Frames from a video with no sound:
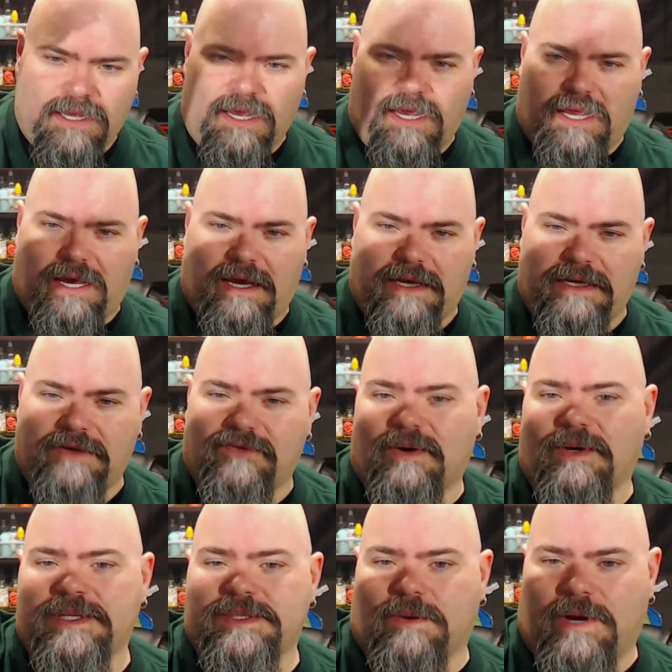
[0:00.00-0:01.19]
And every
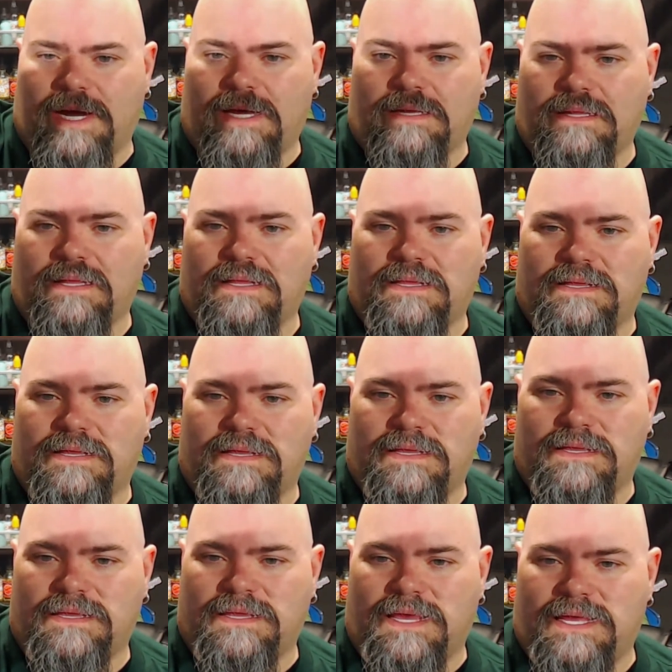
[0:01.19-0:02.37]
once in a while,
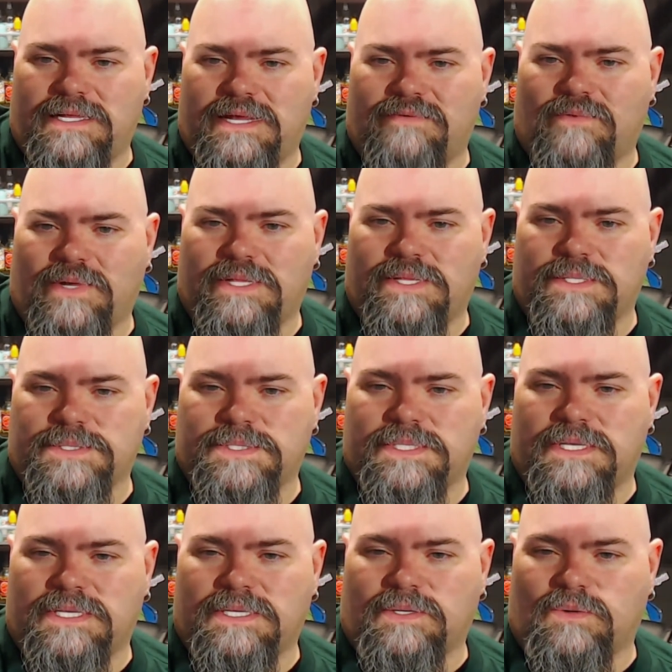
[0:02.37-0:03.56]
I'd have one of those
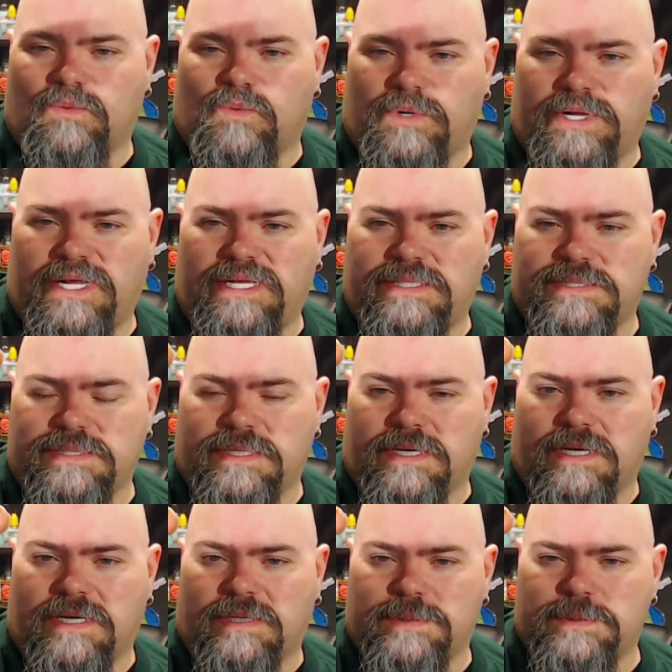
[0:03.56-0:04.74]
great
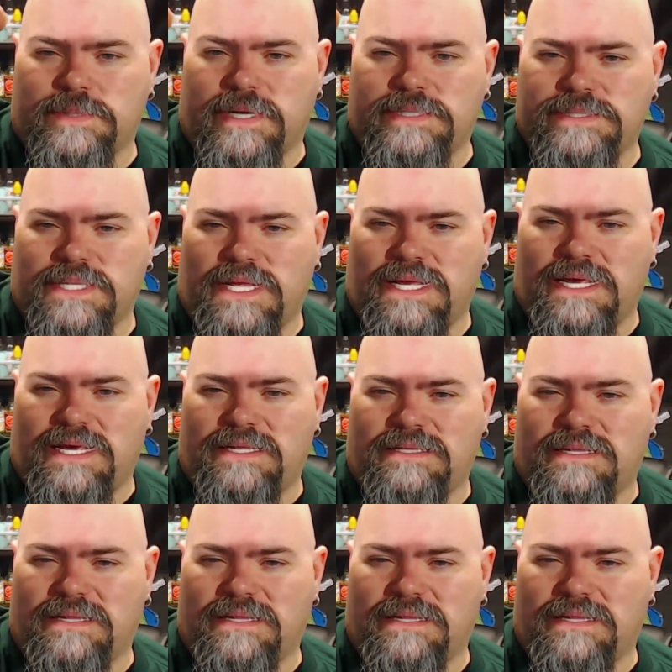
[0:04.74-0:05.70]
uh, friends that had